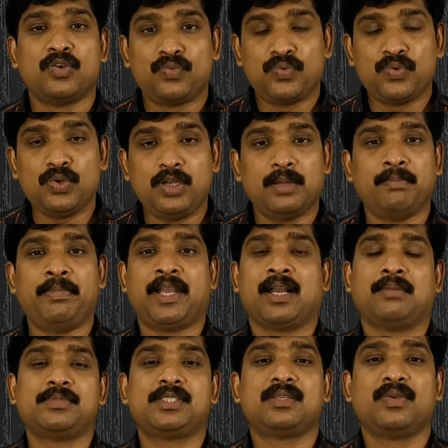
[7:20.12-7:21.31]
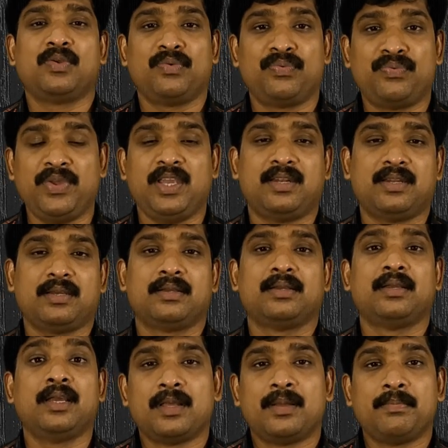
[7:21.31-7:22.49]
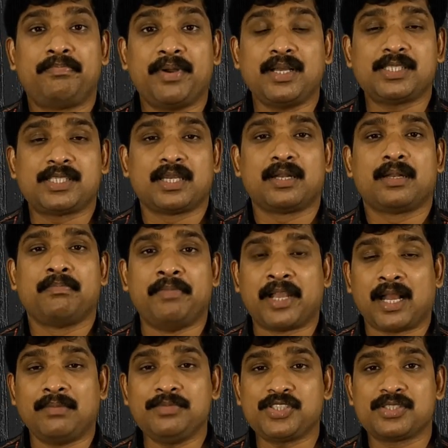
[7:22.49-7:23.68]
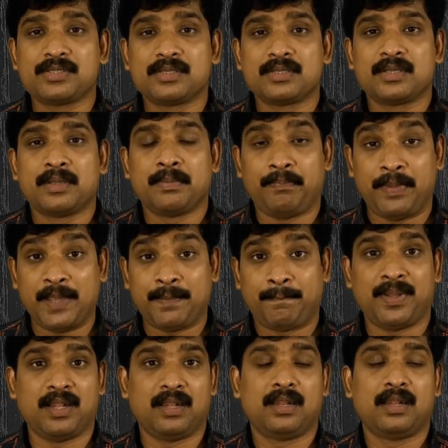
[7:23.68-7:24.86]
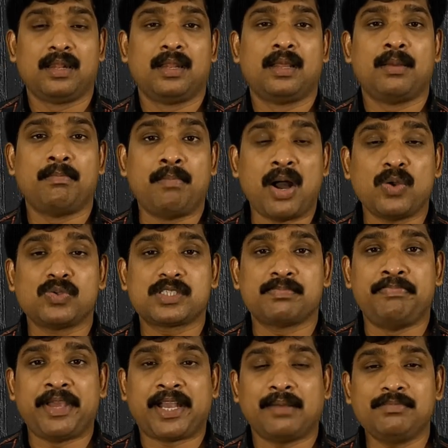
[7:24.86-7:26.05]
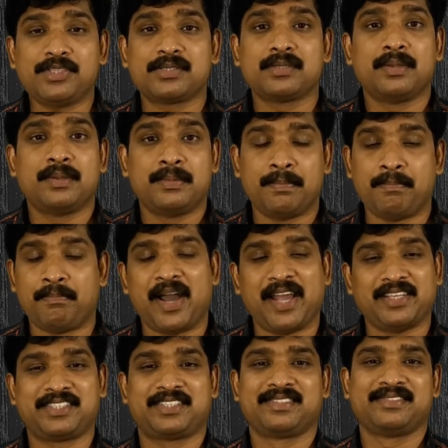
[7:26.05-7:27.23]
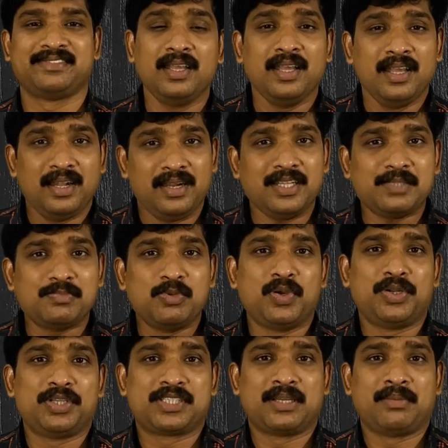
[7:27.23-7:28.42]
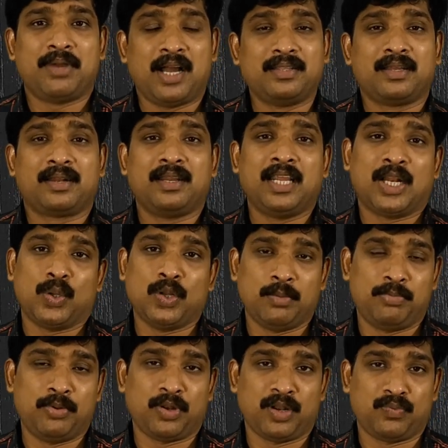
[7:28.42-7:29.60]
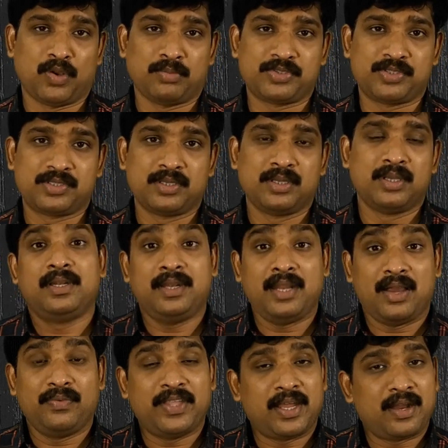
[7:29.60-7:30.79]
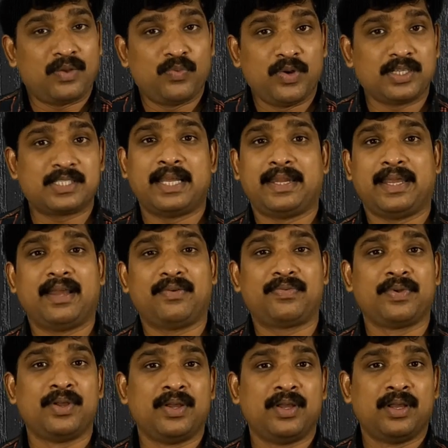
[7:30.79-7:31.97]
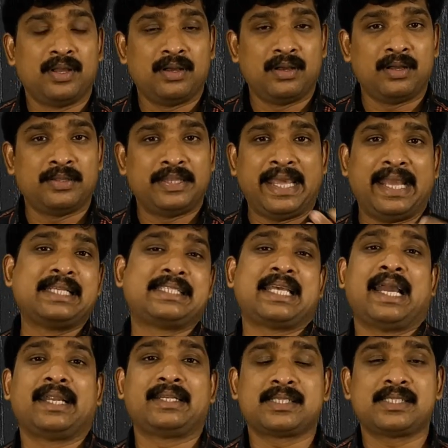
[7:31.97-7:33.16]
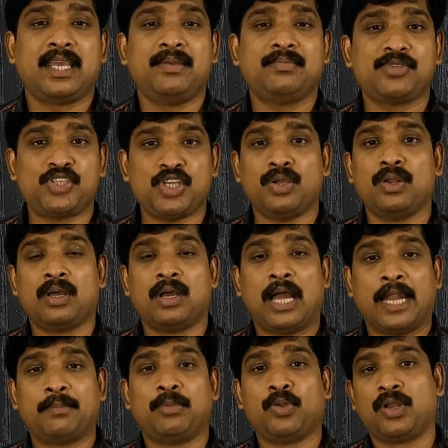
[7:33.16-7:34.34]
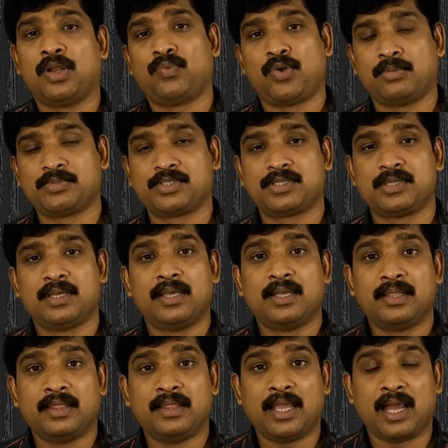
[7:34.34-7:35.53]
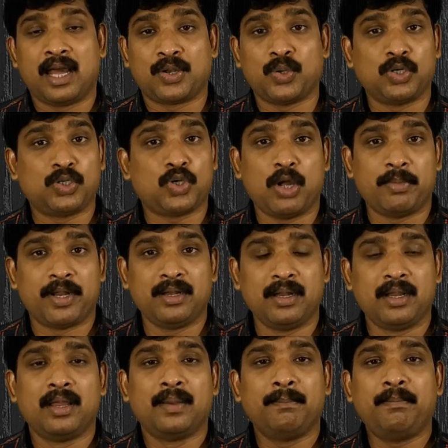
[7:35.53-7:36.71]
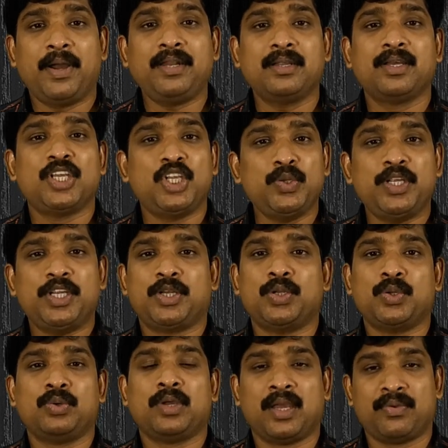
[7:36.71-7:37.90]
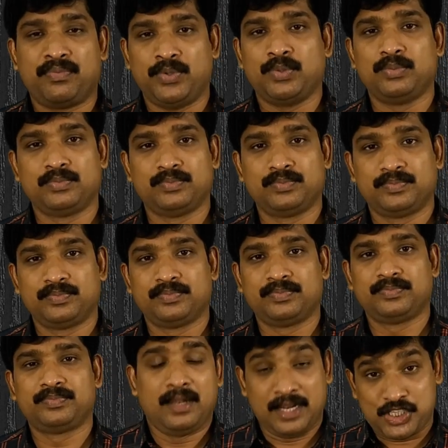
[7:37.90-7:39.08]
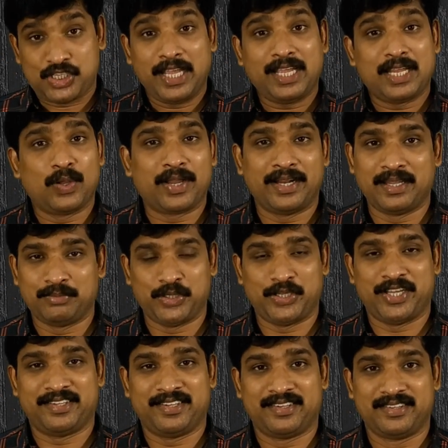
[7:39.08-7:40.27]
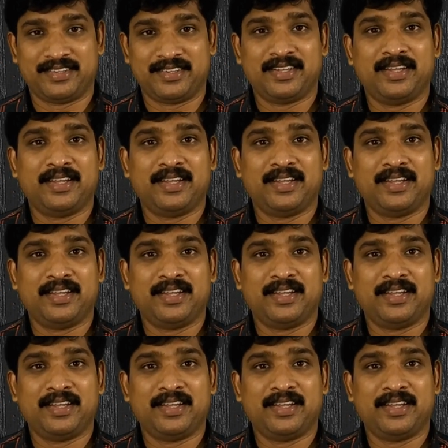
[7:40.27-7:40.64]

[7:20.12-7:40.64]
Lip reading: Food becomes feet. Person becomes people. Mouse becomes mice. Let us move on to some other irregular plural forms. Now there are words that have the exact same singular and plural forms. They are not common, but you need to know a few. Let us take a look at them together.